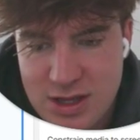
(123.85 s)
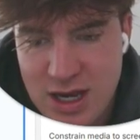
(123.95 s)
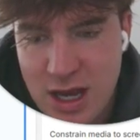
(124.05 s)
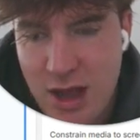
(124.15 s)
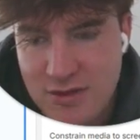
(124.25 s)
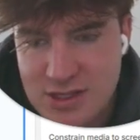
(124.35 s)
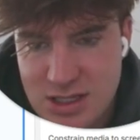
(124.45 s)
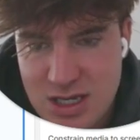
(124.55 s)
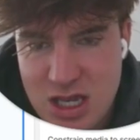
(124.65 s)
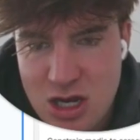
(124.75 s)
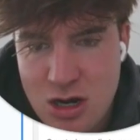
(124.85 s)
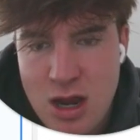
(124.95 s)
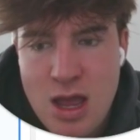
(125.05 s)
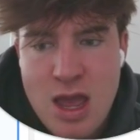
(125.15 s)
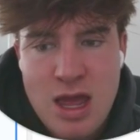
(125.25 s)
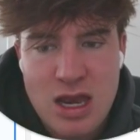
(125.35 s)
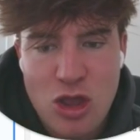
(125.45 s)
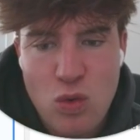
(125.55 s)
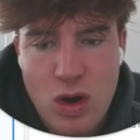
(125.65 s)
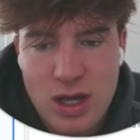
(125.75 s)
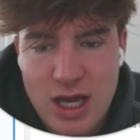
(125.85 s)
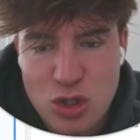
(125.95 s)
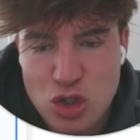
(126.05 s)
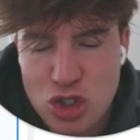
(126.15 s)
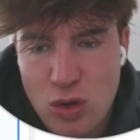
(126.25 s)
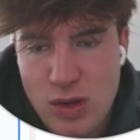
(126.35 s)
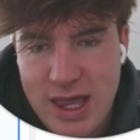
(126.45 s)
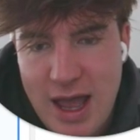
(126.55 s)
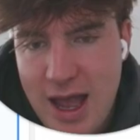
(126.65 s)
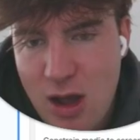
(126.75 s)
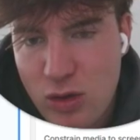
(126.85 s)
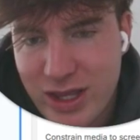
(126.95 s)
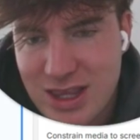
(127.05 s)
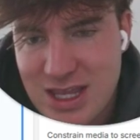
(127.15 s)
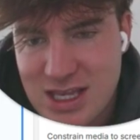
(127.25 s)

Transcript: And then obviously here, now you want to kind of show like how like the